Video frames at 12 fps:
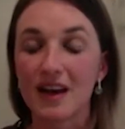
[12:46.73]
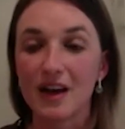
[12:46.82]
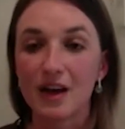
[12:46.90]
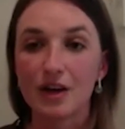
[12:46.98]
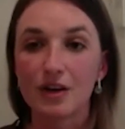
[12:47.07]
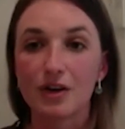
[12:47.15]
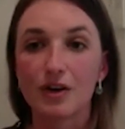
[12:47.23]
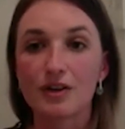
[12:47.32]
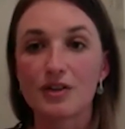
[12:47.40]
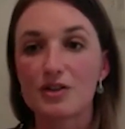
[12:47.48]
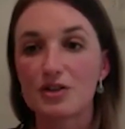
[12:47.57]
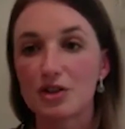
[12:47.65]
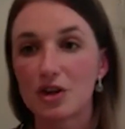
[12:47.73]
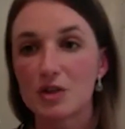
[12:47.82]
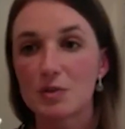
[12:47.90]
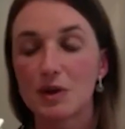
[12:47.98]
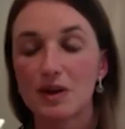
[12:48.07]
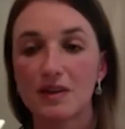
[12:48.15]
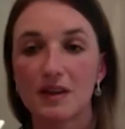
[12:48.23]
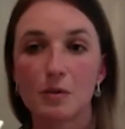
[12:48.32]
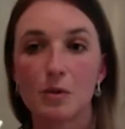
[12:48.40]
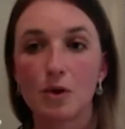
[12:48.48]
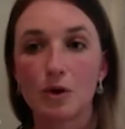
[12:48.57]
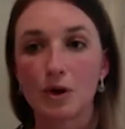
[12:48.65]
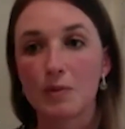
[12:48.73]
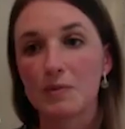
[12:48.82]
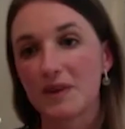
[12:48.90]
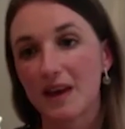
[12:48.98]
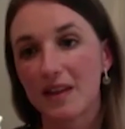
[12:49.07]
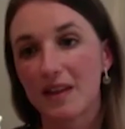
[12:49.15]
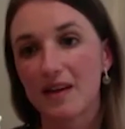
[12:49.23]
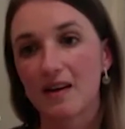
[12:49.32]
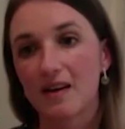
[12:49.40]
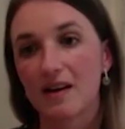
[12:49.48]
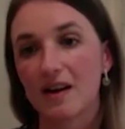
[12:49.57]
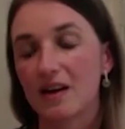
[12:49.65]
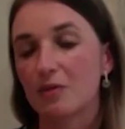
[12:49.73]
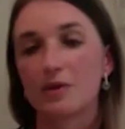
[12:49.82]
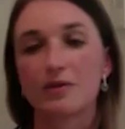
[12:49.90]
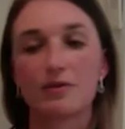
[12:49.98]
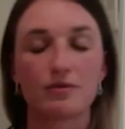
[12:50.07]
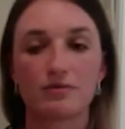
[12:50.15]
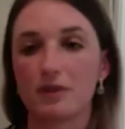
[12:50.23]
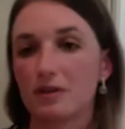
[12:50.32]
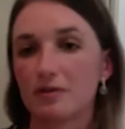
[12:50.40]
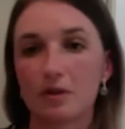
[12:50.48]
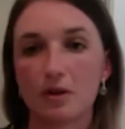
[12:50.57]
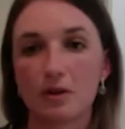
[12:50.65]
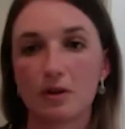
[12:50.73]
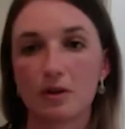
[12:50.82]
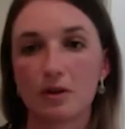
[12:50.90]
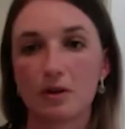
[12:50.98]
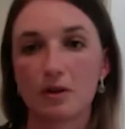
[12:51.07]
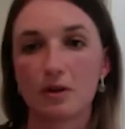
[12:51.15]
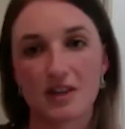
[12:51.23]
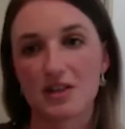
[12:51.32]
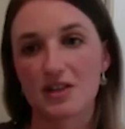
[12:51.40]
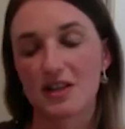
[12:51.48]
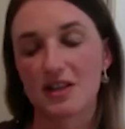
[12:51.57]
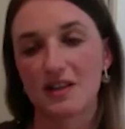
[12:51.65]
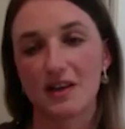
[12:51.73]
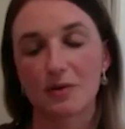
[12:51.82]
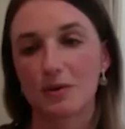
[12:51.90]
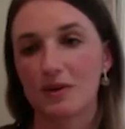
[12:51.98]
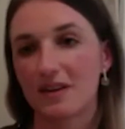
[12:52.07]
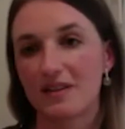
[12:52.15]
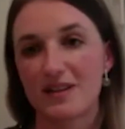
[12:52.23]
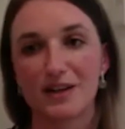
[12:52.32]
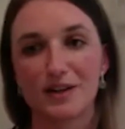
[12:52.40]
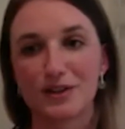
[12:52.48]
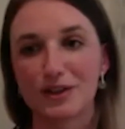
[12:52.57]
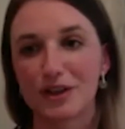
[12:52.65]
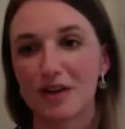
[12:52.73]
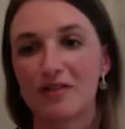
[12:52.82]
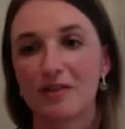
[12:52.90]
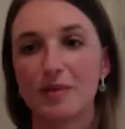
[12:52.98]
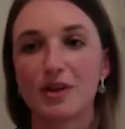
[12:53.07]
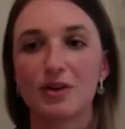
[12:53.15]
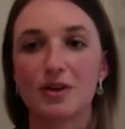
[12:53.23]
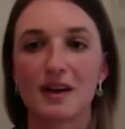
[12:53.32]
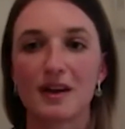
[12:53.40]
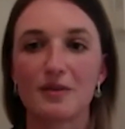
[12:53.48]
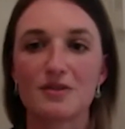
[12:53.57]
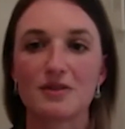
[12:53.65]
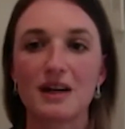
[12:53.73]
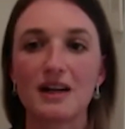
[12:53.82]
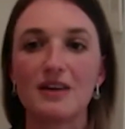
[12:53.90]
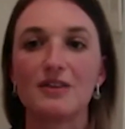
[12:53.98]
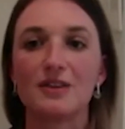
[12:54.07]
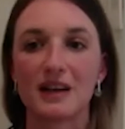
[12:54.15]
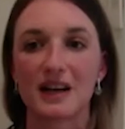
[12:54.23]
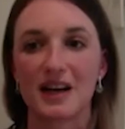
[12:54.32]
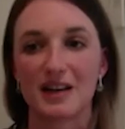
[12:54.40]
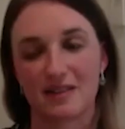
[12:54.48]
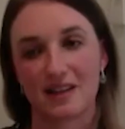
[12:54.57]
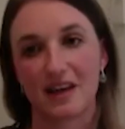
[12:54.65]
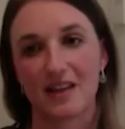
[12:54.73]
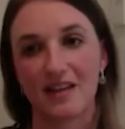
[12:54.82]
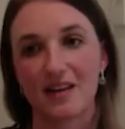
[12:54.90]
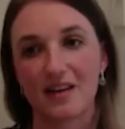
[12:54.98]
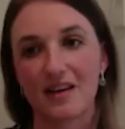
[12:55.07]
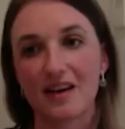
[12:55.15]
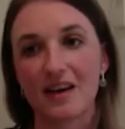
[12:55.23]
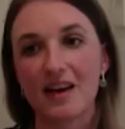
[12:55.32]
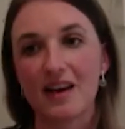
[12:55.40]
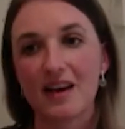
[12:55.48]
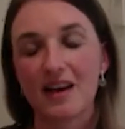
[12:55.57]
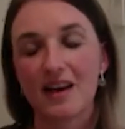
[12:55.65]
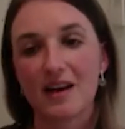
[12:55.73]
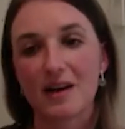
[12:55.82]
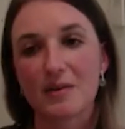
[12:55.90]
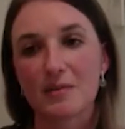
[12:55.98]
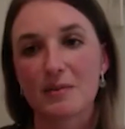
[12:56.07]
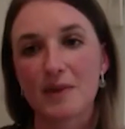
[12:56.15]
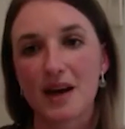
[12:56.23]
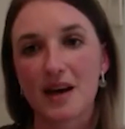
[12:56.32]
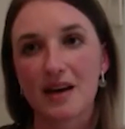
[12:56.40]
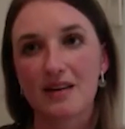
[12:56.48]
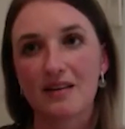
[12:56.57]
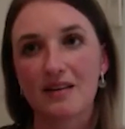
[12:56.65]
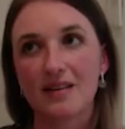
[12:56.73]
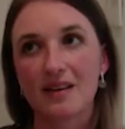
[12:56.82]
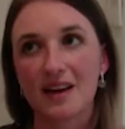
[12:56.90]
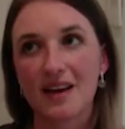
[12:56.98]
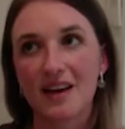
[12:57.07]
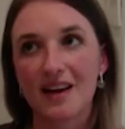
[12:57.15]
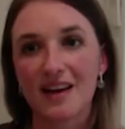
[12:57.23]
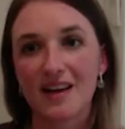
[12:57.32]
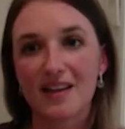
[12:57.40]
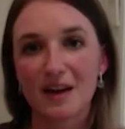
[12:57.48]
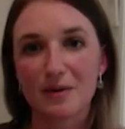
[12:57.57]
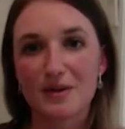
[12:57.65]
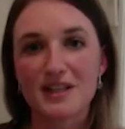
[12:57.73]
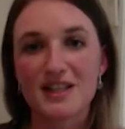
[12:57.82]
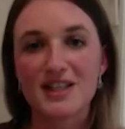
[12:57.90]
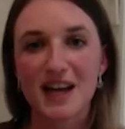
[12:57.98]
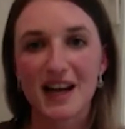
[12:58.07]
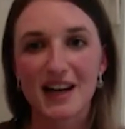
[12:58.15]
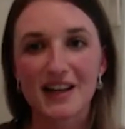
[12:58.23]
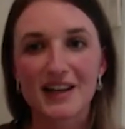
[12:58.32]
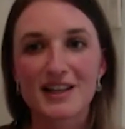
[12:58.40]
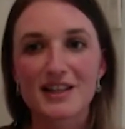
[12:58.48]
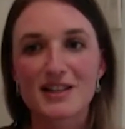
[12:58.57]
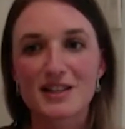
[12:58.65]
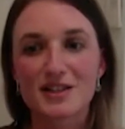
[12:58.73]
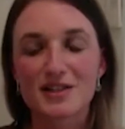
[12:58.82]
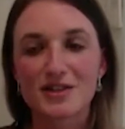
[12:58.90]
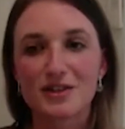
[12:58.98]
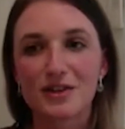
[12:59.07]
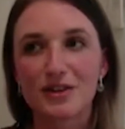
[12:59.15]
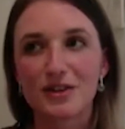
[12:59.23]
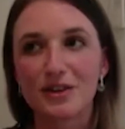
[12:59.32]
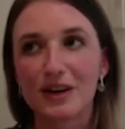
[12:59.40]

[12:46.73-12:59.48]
going to church, we could then walk home together, and it would fold into a lunch, and then it would extend into coffee. But, that was really doing life together. And that was a challenge to,